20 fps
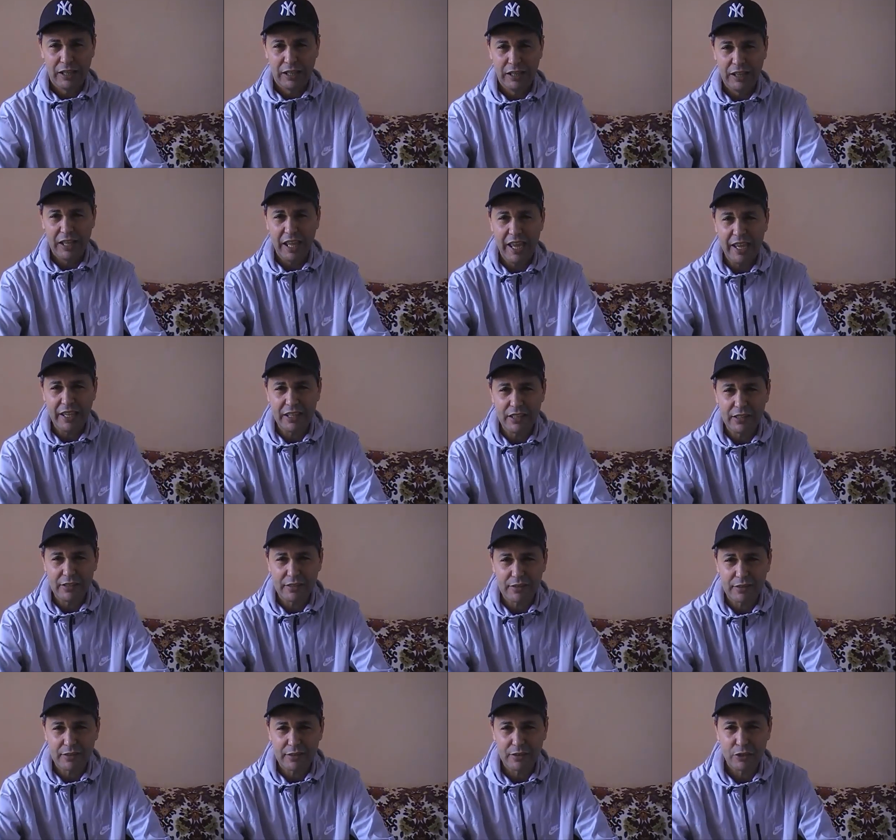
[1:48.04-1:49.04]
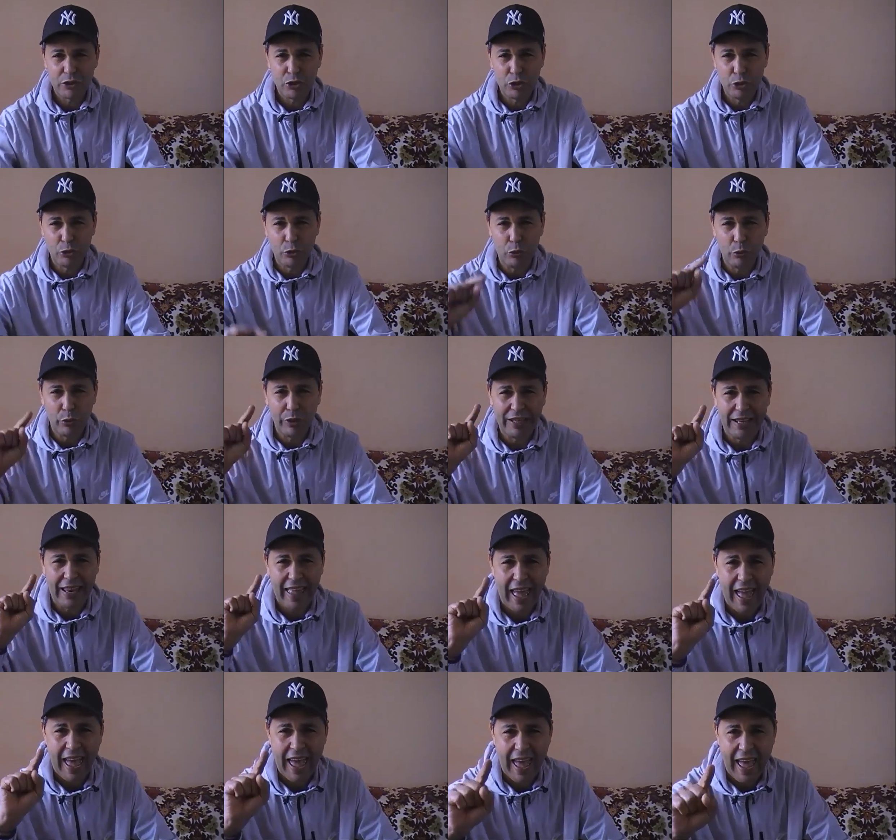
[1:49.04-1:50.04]
Ladies, you will
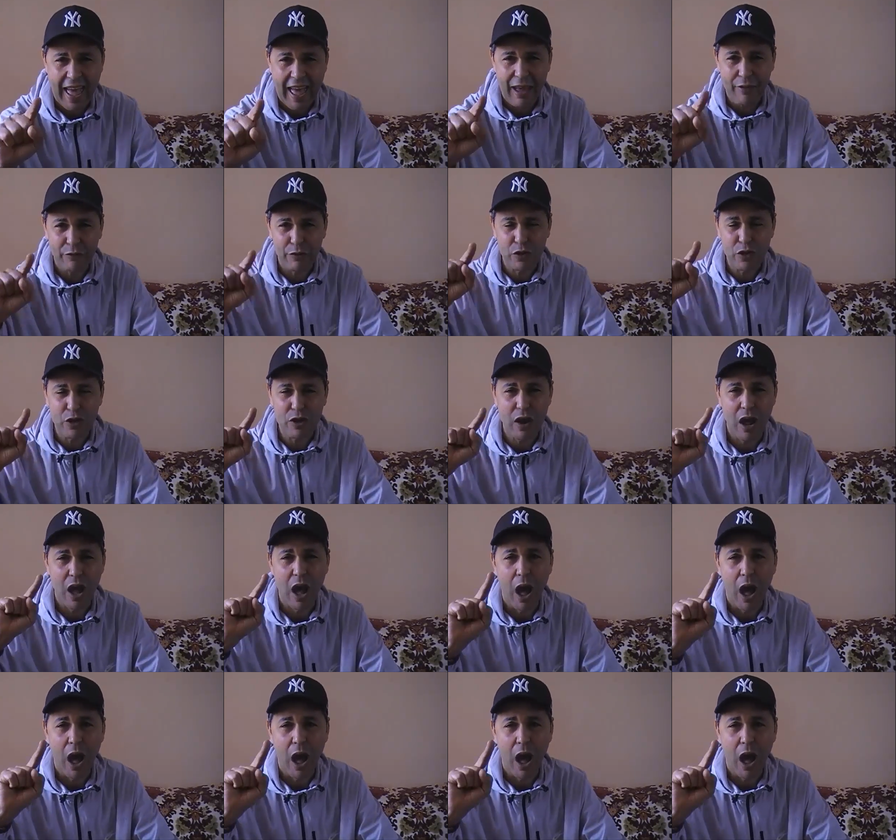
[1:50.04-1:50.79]
have your